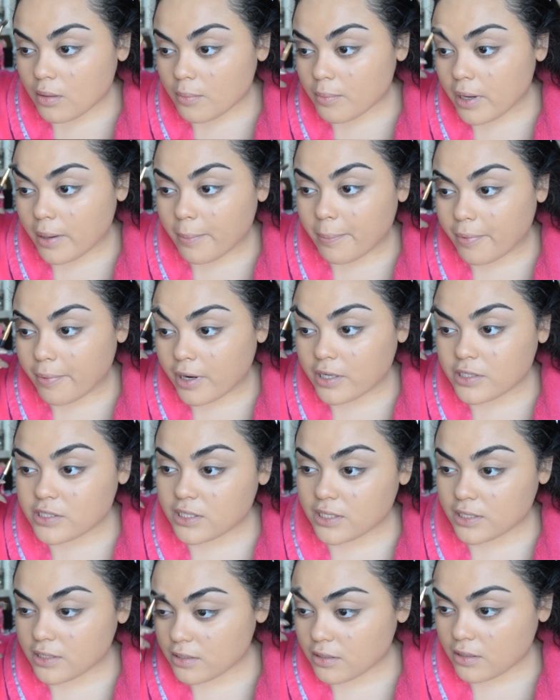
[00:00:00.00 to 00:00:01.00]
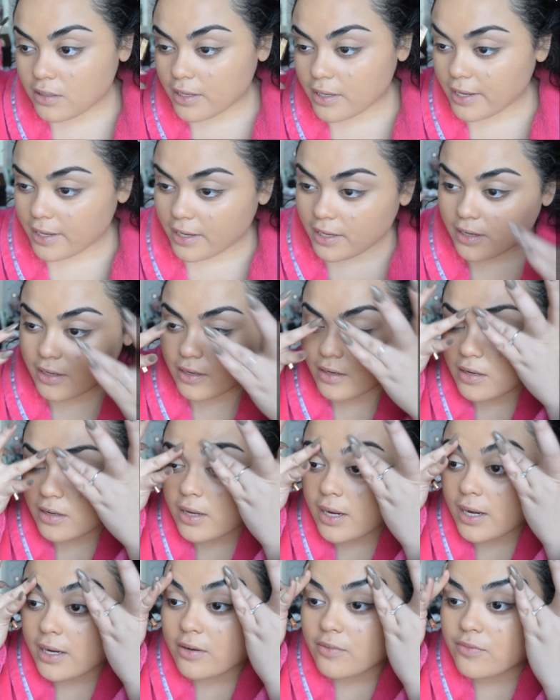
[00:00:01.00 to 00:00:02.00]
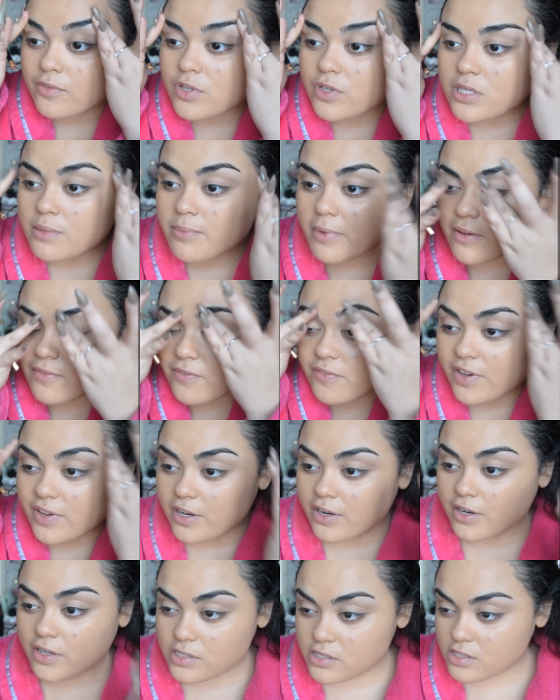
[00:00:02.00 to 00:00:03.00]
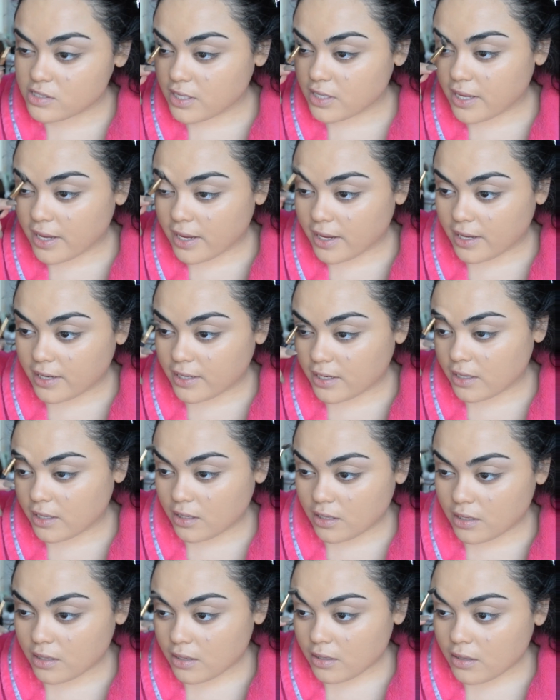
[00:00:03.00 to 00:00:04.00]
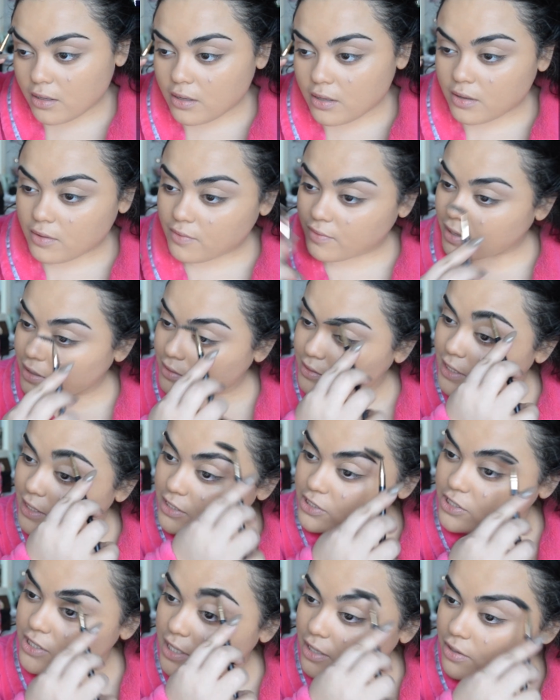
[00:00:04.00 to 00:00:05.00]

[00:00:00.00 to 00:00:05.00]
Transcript: by brushing and kind of using my fingers to get any foundation.